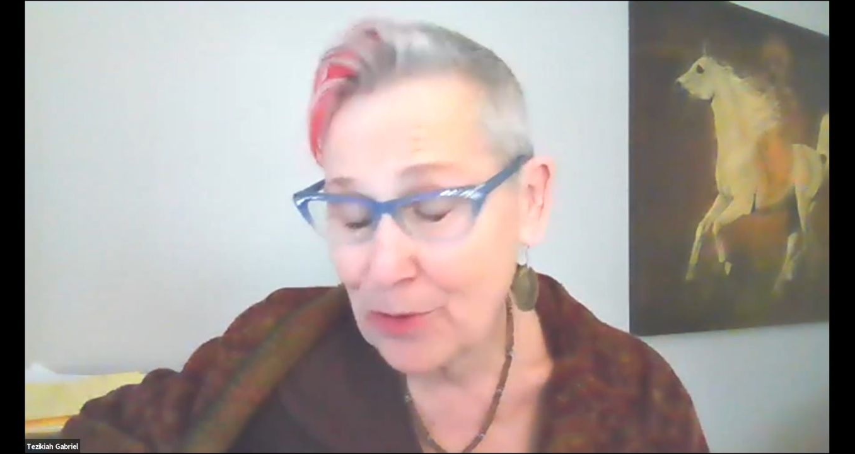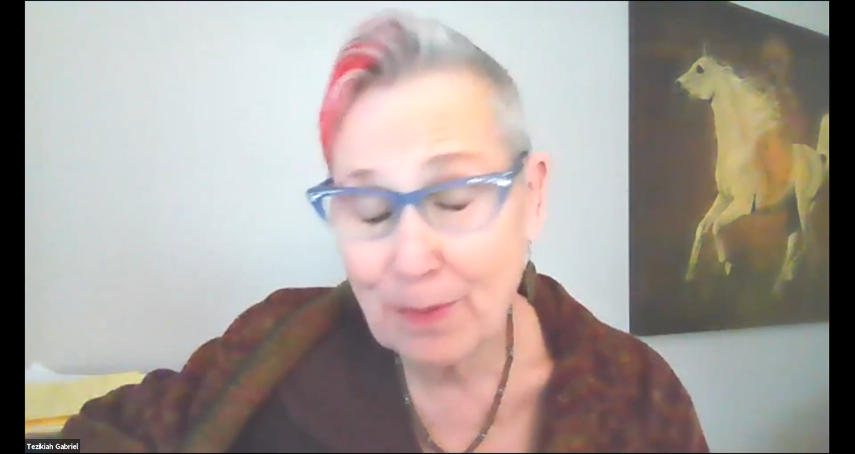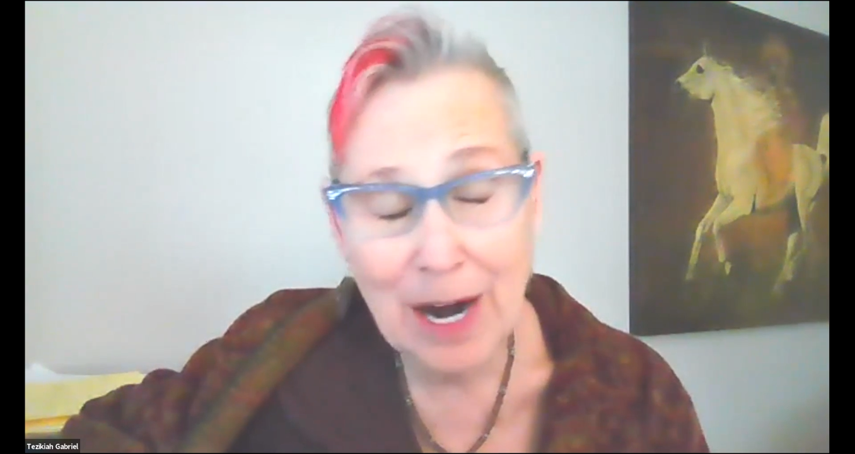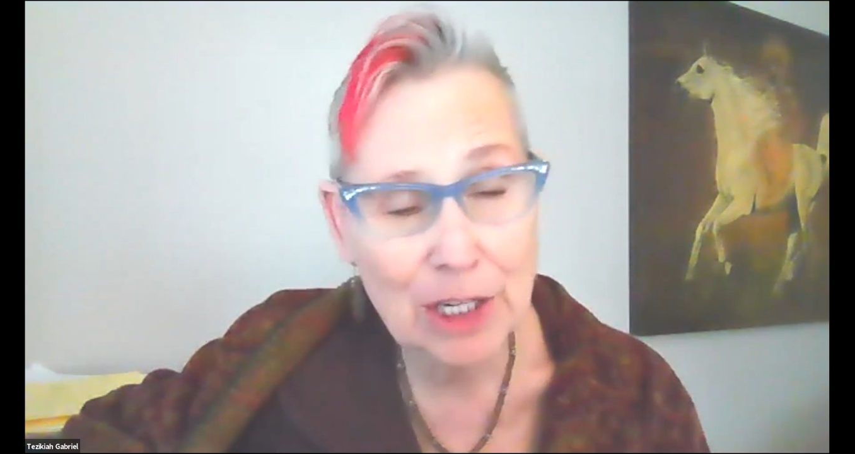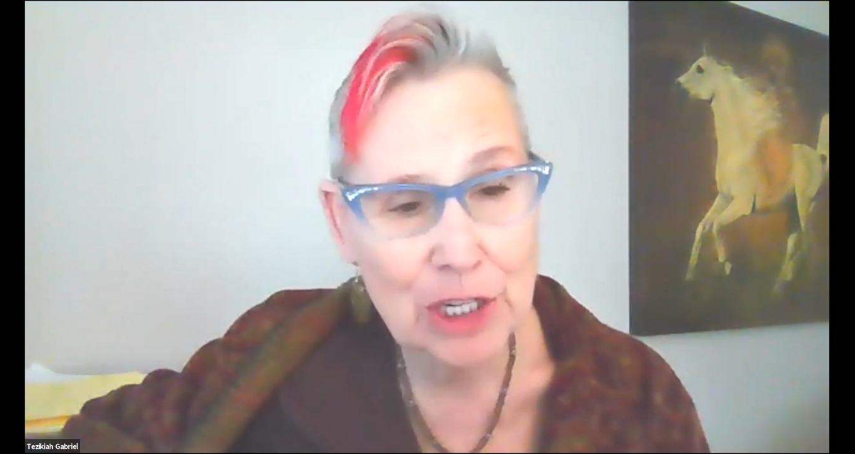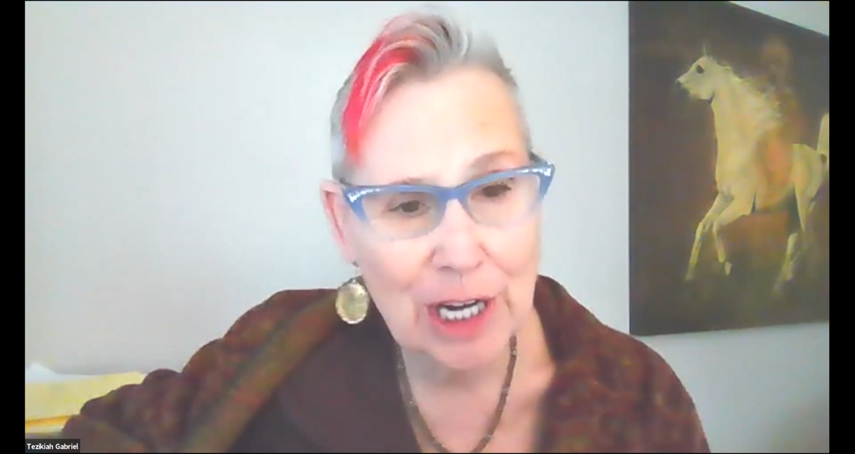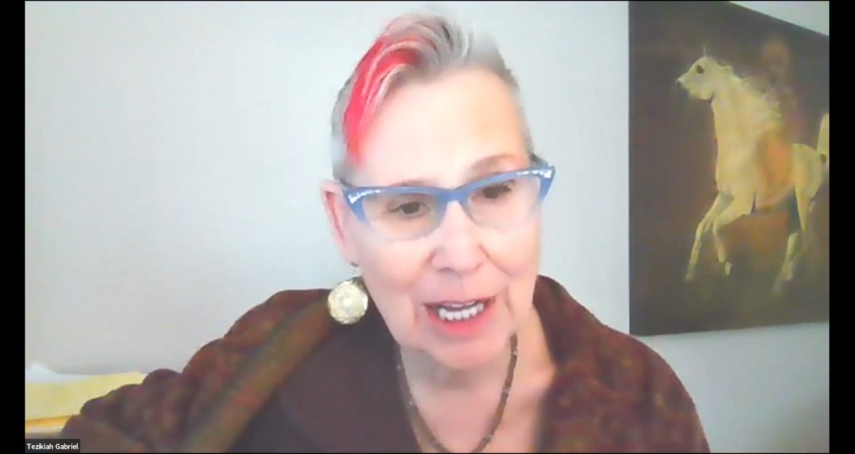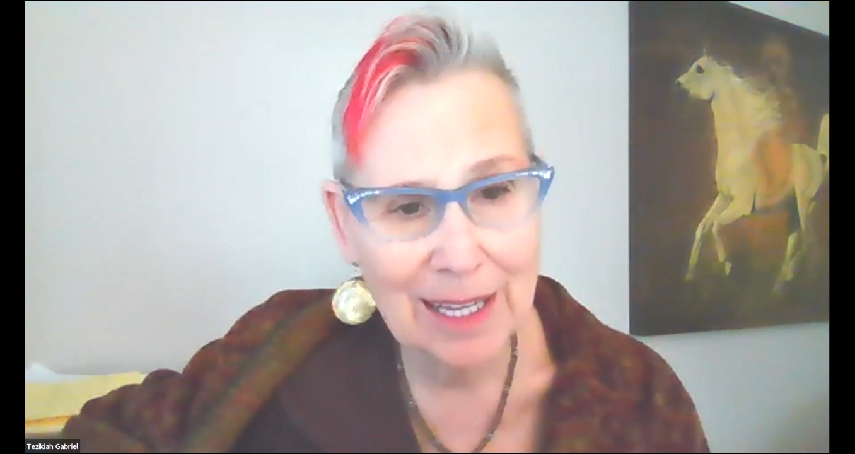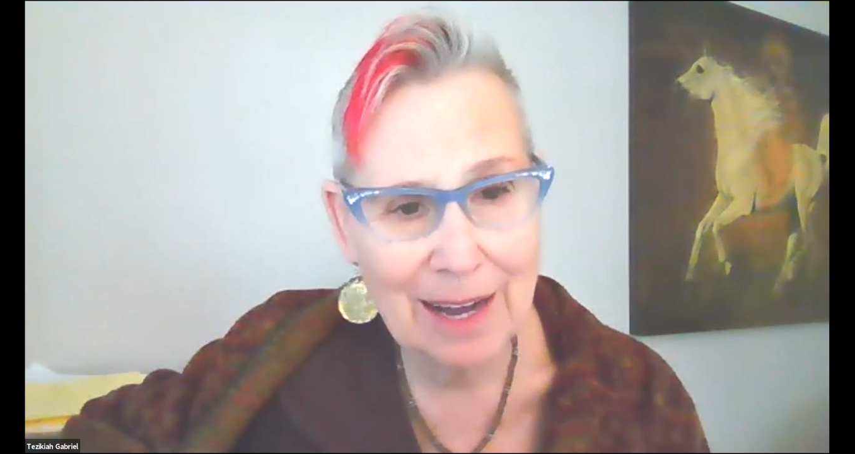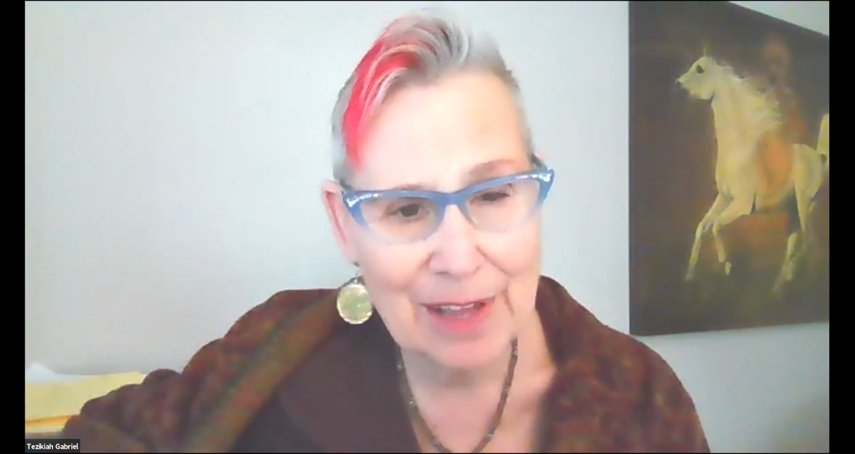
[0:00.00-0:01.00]
Through March
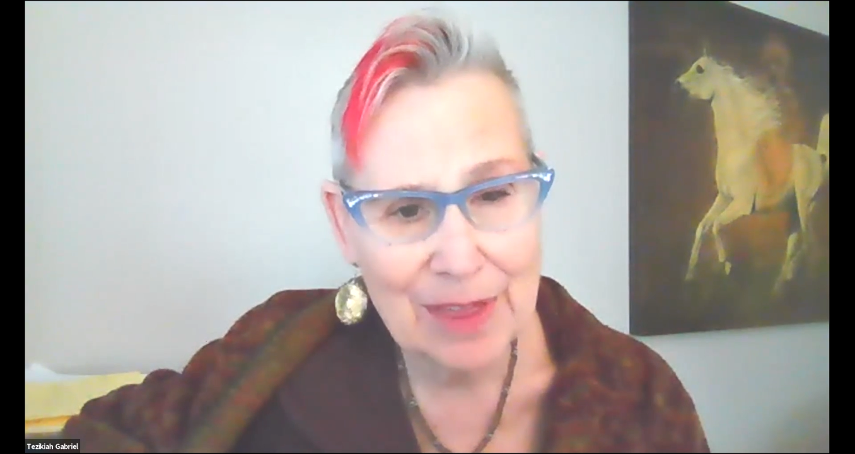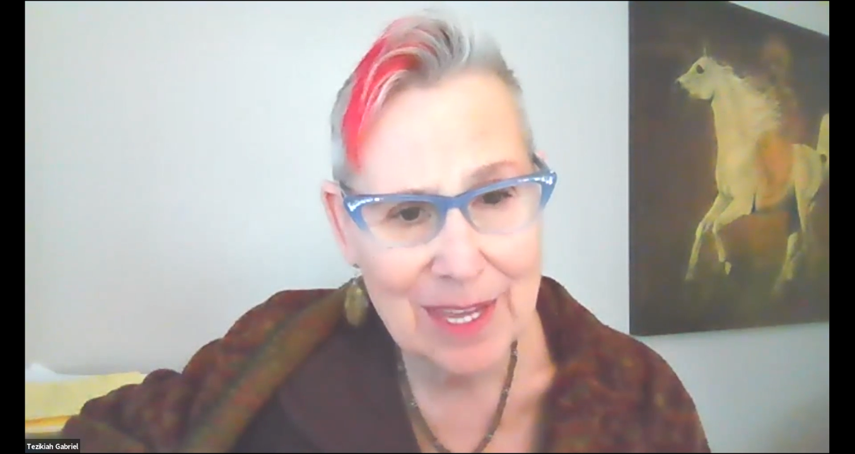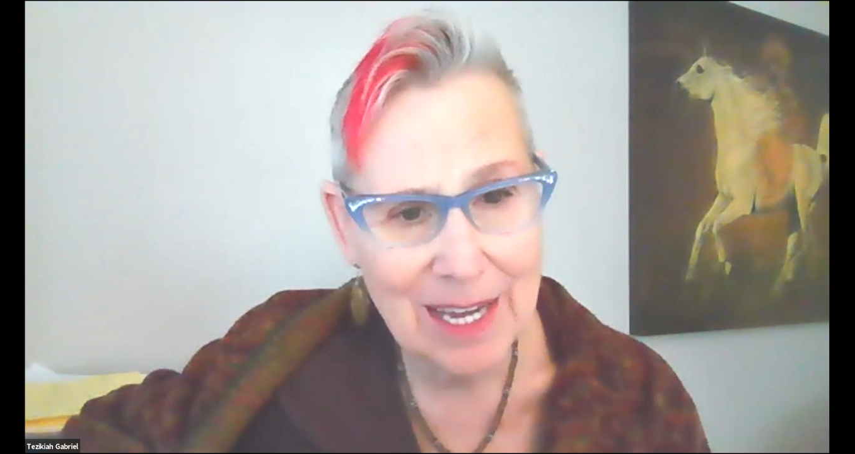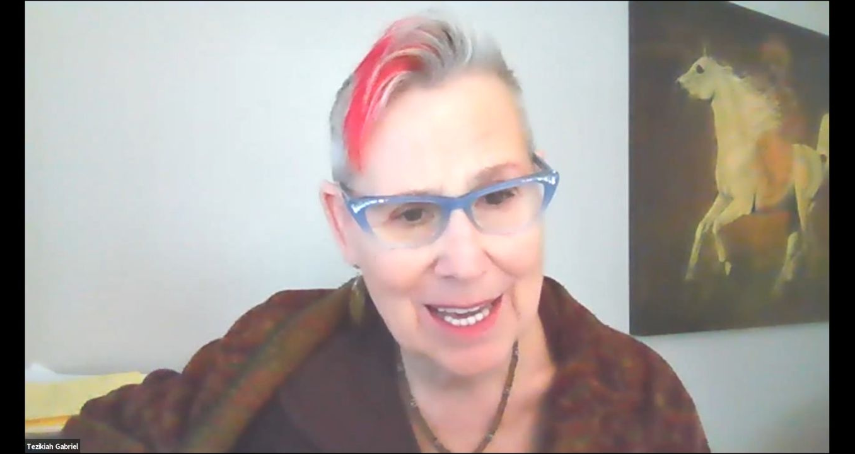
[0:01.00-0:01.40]
11th.